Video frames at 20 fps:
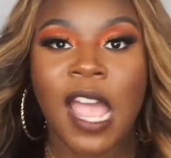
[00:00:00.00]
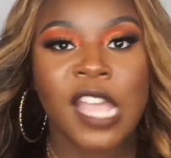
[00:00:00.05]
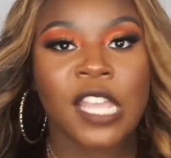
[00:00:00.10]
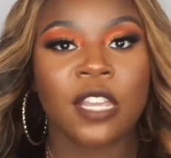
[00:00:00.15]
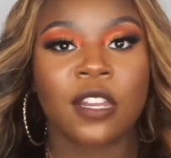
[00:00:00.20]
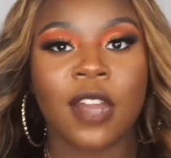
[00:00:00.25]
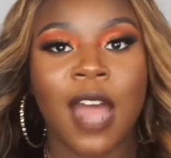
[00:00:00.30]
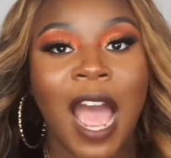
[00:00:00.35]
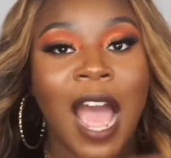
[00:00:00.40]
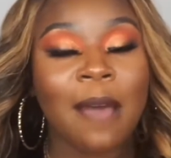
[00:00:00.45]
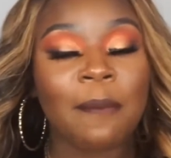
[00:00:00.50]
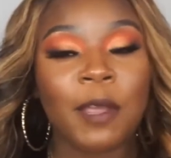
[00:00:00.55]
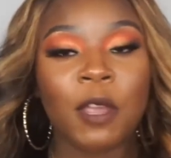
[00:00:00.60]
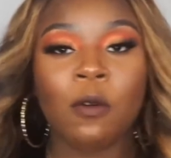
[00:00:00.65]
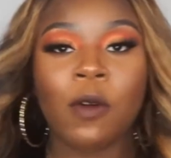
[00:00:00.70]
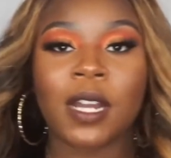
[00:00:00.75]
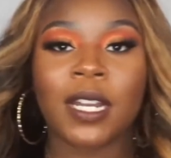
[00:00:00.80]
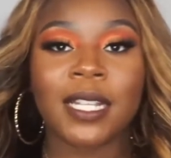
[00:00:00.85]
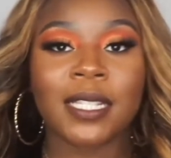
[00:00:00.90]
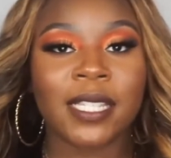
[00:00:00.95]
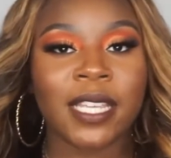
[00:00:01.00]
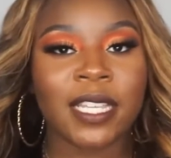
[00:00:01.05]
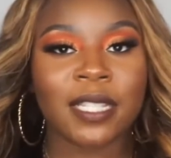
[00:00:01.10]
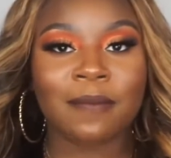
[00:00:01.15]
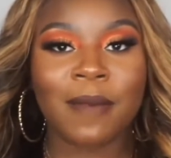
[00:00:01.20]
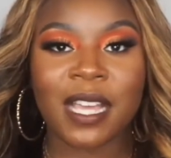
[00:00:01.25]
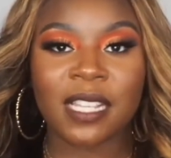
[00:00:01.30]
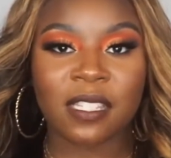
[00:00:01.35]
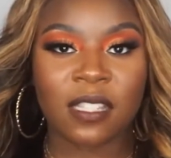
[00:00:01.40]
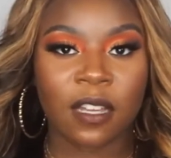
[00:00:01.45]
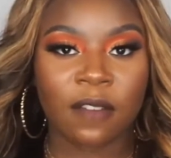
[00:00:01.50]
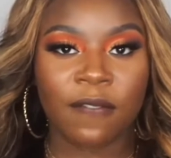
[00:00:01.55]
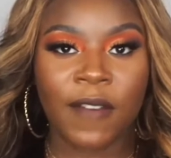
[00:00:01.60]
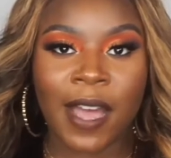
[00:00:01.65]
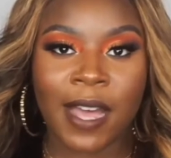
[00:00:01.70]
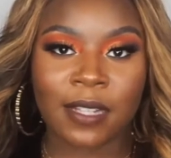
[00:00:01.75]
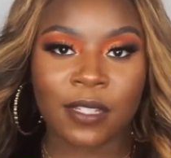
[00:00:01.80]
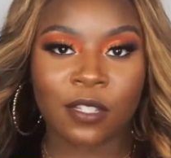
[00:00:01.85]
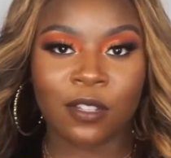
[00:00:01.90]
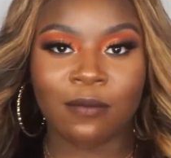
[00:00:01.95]
you know I be wanting to test my stuff
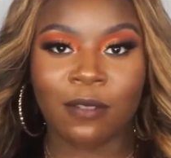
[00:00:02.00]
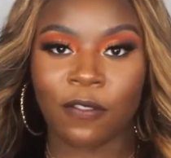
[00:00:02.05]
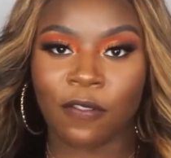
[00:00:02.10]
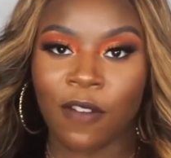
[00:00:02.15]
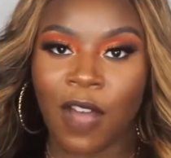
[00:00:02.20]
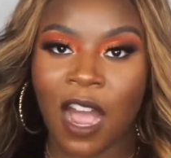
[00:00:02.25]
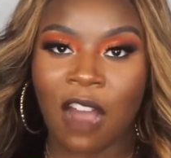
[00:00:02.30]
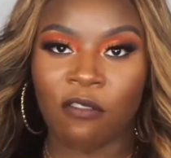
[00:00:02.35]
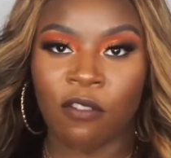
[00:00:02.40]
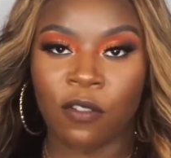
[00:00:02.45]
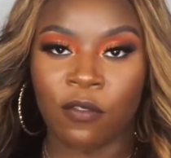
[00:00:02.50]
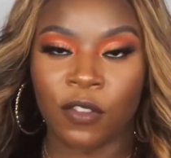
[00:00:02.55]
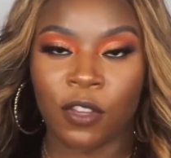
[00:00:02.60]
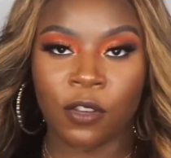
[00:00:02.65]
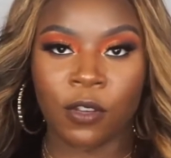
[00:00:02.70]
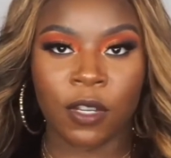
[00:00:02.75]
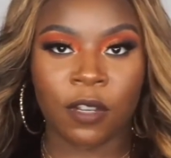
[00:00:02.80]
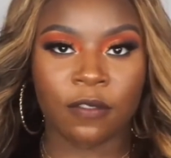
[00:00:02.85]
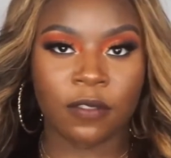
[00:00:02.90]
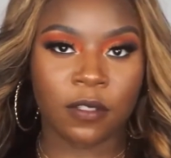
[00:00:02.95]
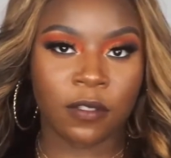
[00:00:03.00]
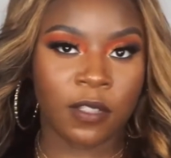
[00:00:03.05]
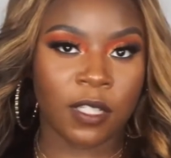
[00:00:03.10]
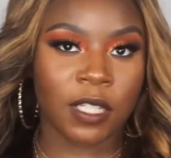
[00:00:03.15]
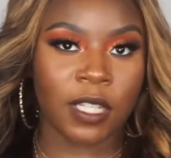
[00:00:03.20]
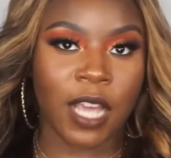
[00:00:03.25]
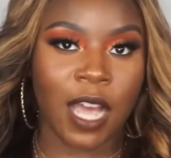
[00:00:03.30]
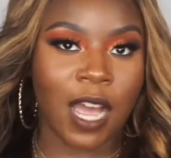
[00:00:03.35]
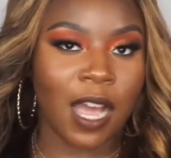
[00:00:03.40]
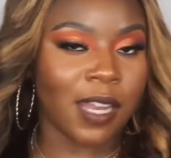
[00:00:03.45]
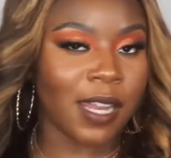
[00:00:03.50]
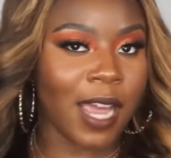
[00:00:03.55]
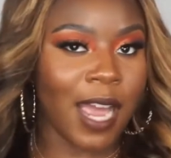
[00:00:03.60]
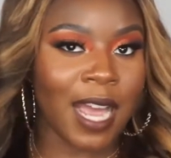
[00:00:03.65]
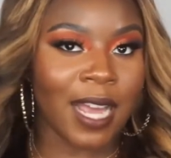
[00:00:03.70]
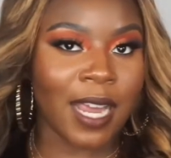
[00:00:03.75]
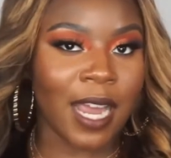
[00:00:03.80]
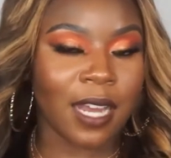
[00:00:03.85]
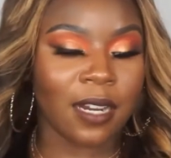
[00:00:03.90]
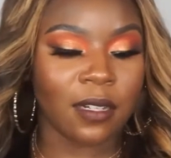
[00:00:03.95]
out too before I review it so y'all like
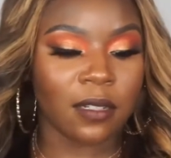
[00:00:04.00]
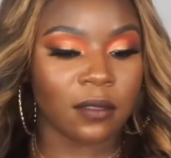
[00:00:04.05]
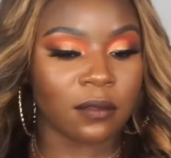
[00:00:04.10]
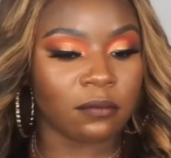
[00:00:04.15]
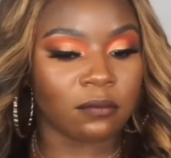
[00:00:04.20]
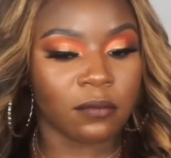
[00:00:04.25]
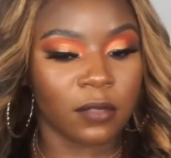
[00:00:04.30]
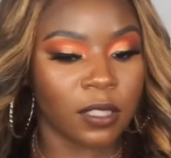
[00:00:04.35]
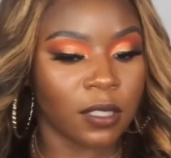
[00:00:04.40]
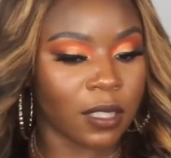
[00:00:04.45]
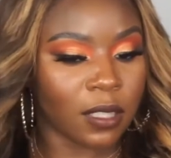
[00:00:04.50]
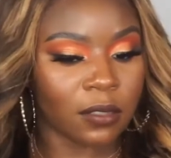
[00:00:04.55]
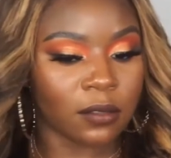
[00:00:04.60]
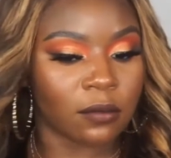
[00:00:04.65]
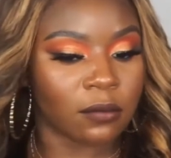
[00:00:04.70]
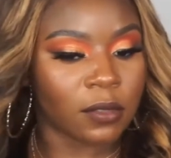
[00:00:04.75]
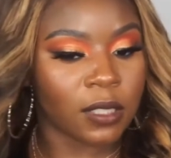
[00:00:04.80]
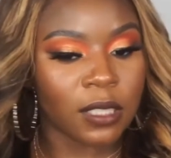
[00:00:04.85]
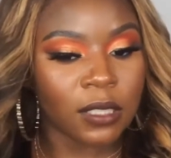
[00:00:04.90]
I gotta you know